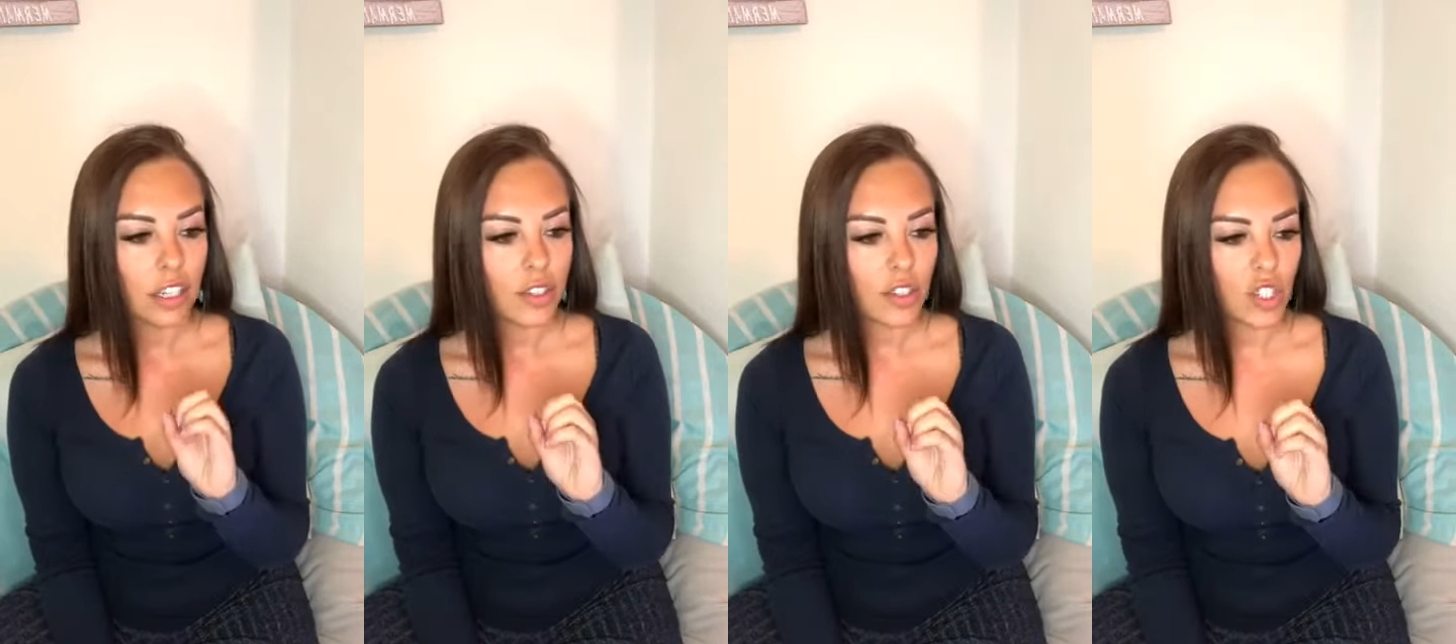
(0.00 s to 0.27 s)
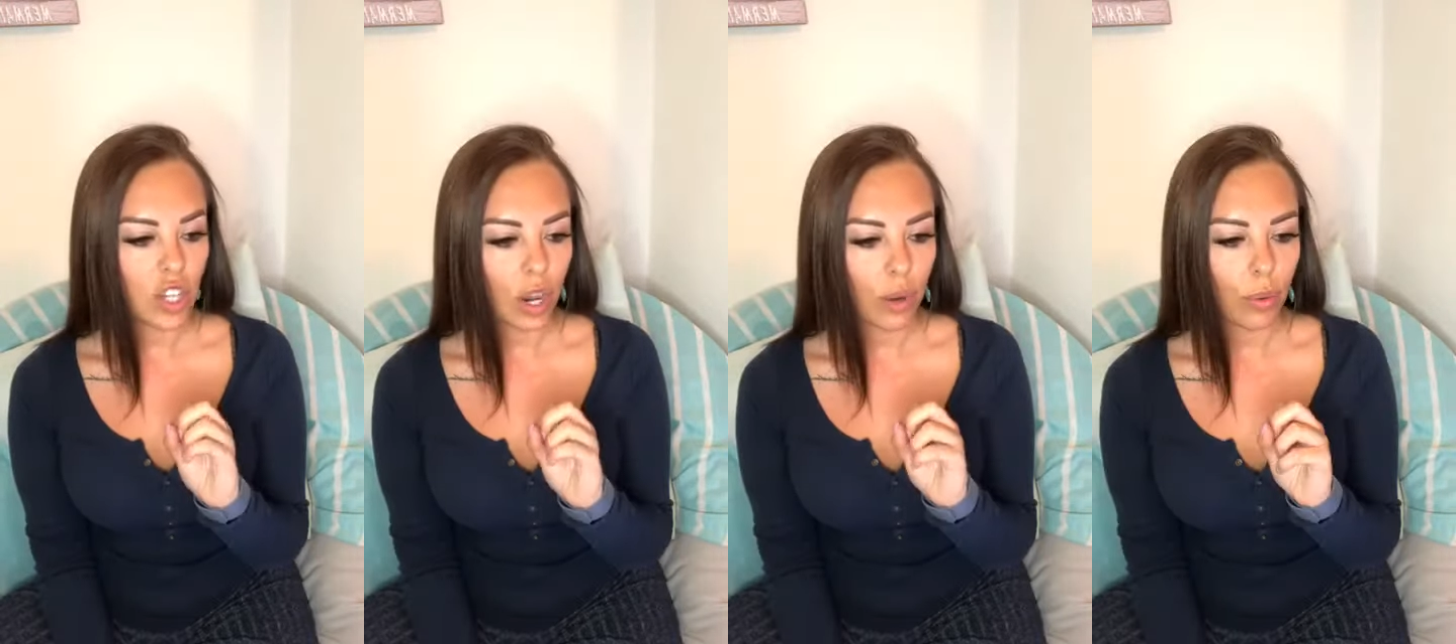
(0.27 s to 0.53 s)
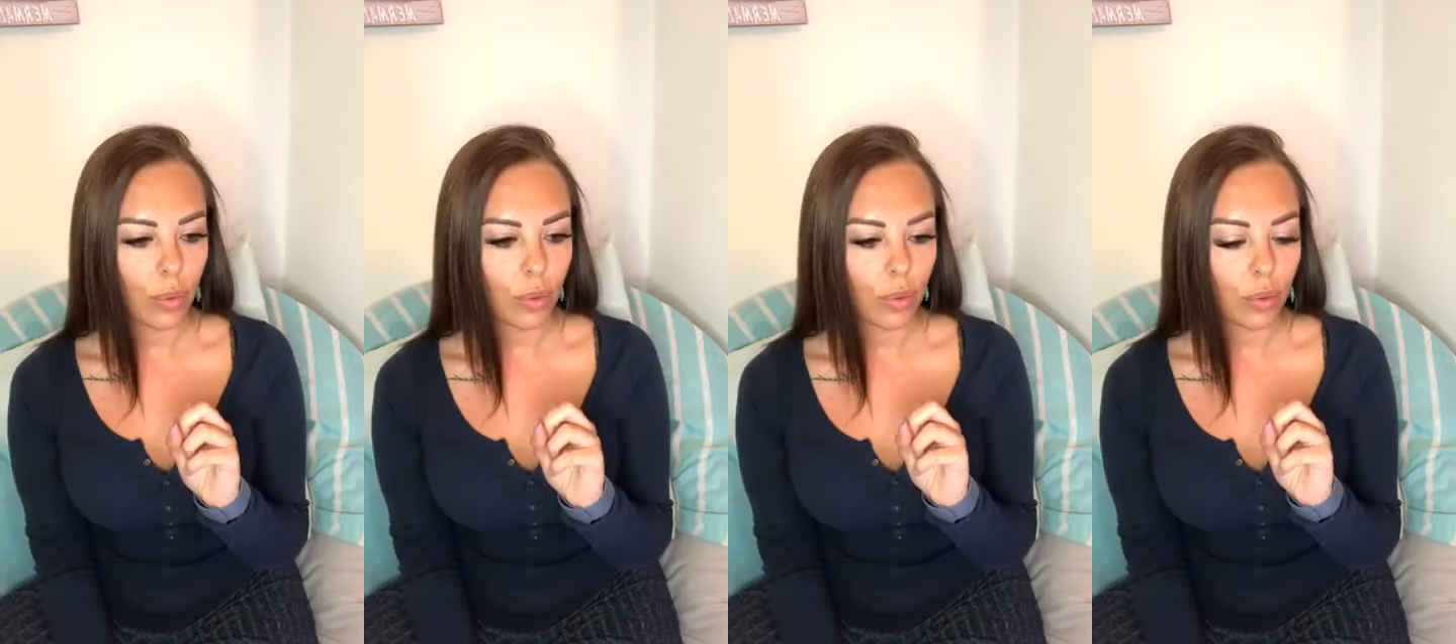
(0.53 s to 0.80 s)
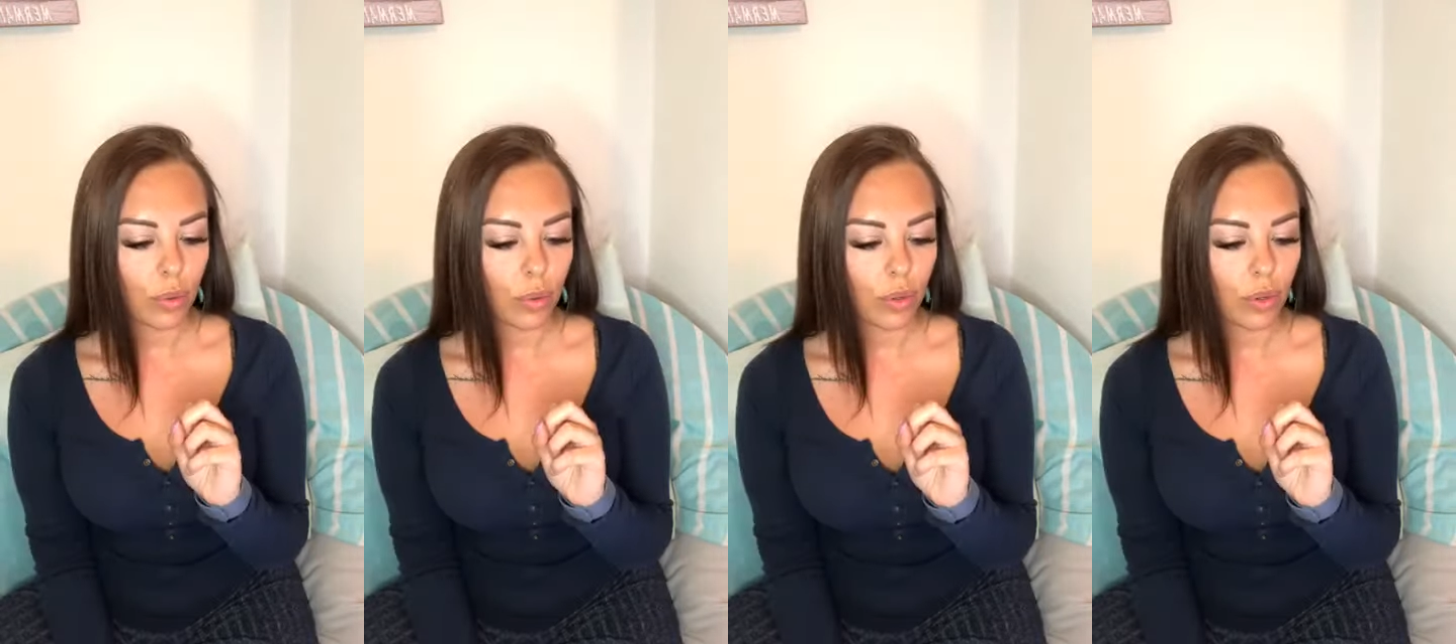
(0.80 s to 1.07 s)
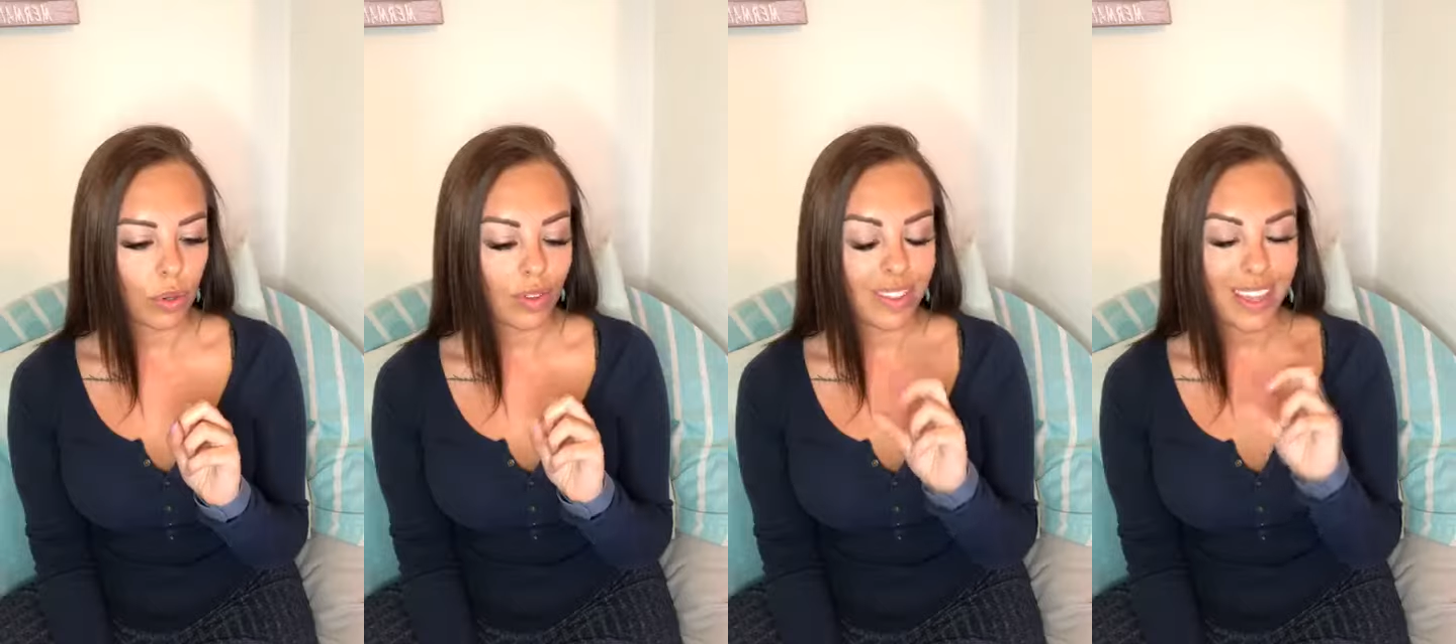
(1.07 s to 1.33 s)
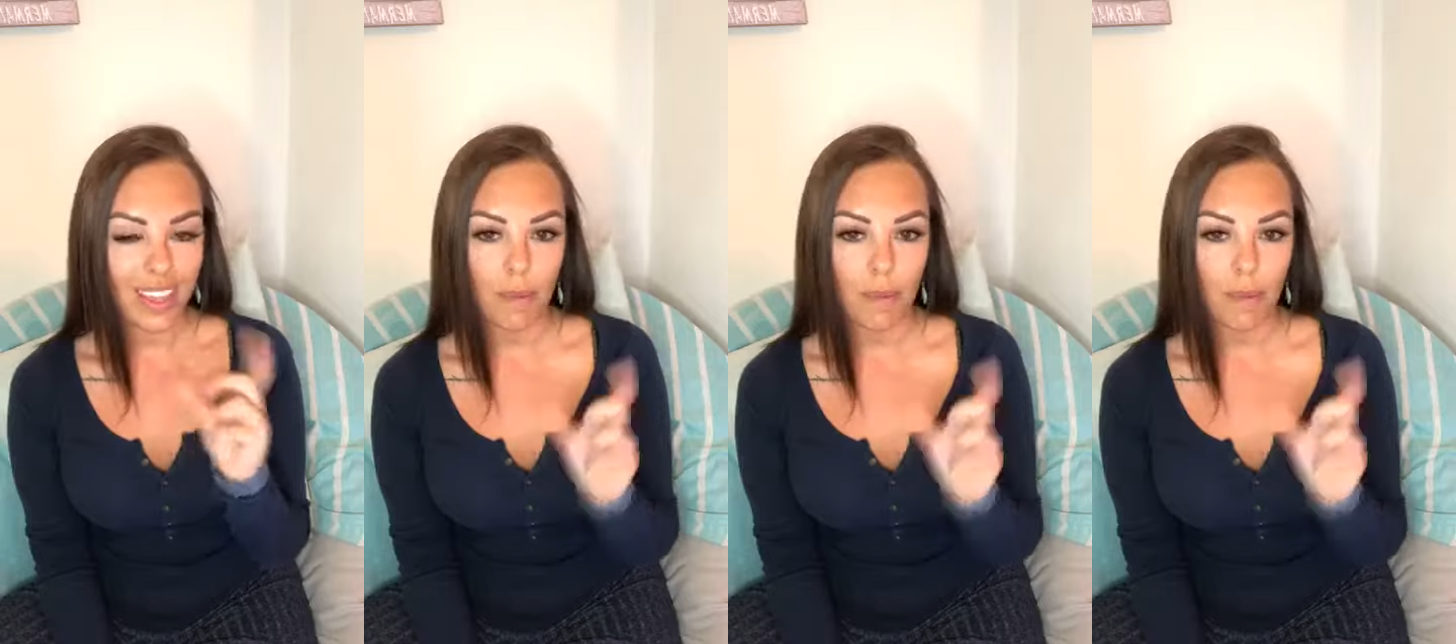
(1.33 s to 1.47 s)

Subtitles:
So think